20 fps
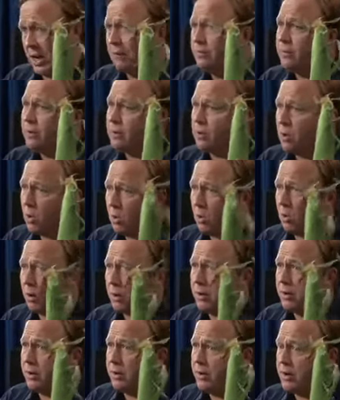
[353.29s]
of the
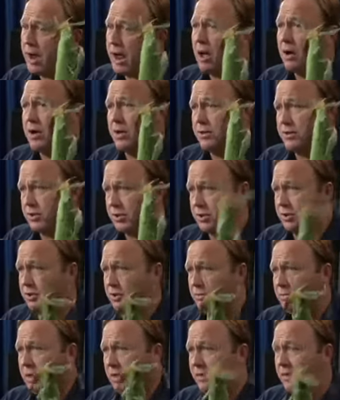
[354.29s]
corn now
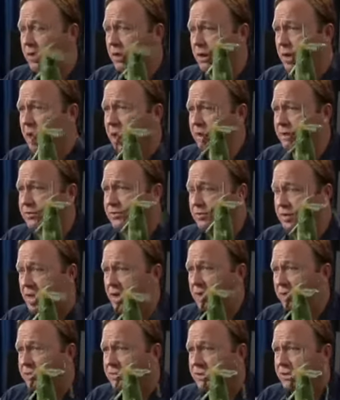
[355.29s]
consumed in the United
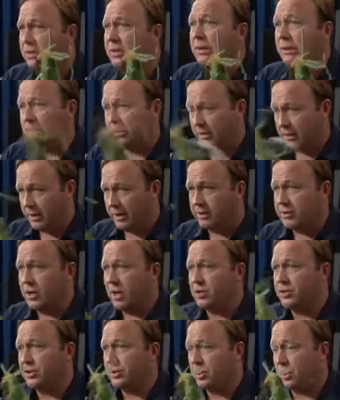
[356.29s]
States, and it's
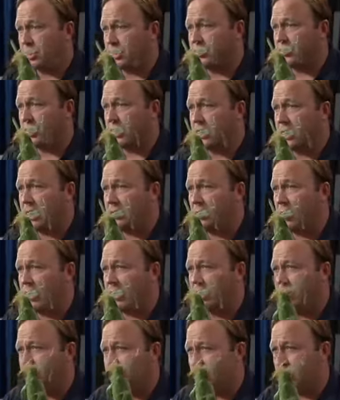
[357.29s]
also starting to trend that way
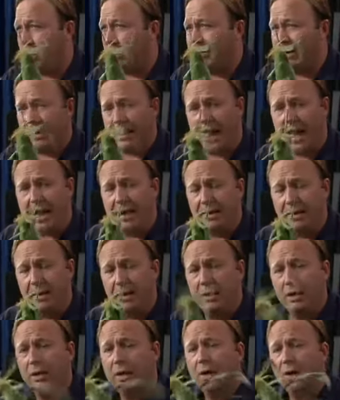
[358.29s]
in Europe and
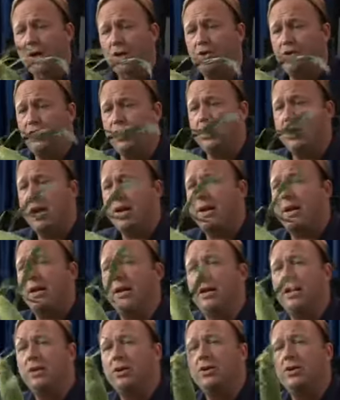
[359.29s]
Canada, is
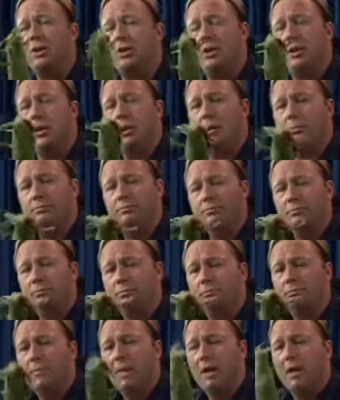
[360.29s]
genetically engineered.
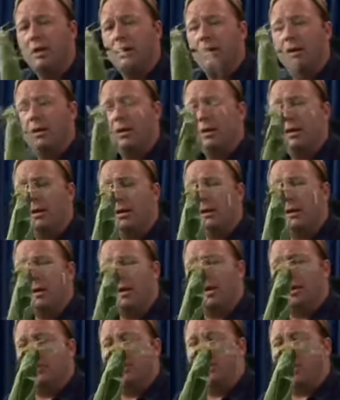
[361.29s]

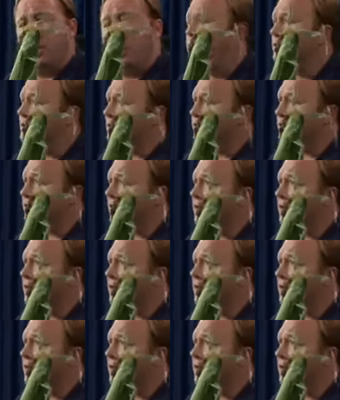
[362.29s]
It grows its